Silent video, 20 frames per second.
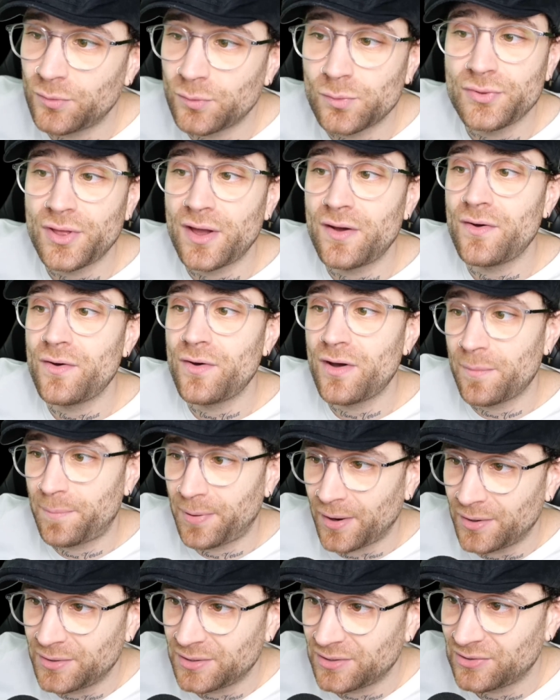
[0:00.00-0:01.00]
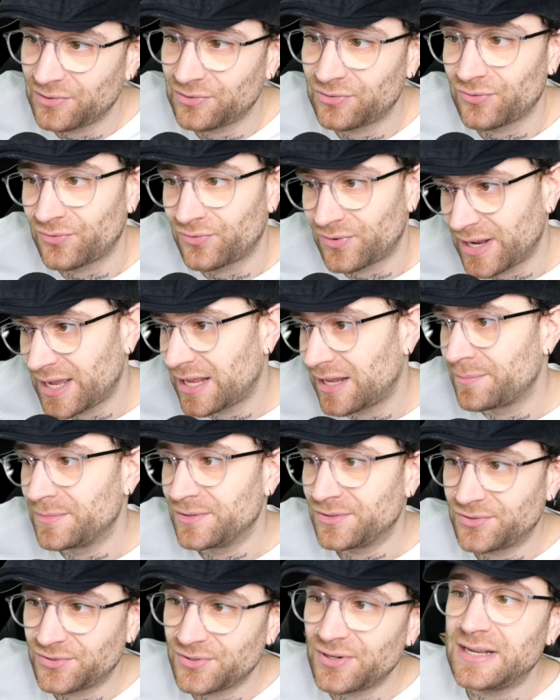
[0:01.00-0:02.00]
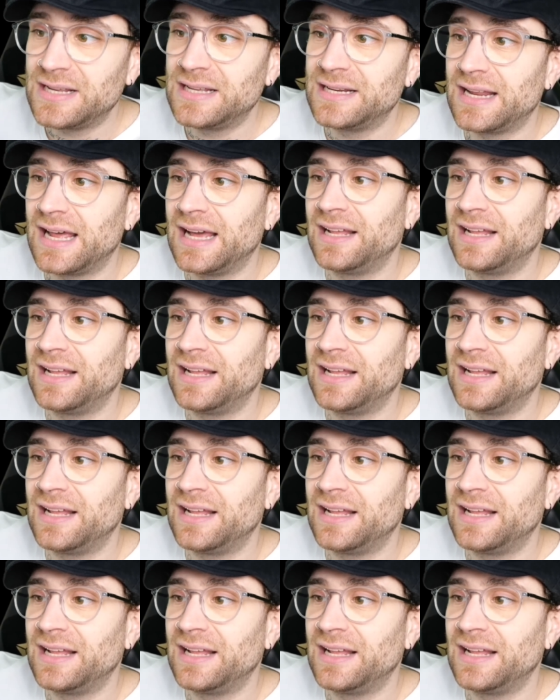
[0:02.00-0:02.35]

although opponents Real Madrid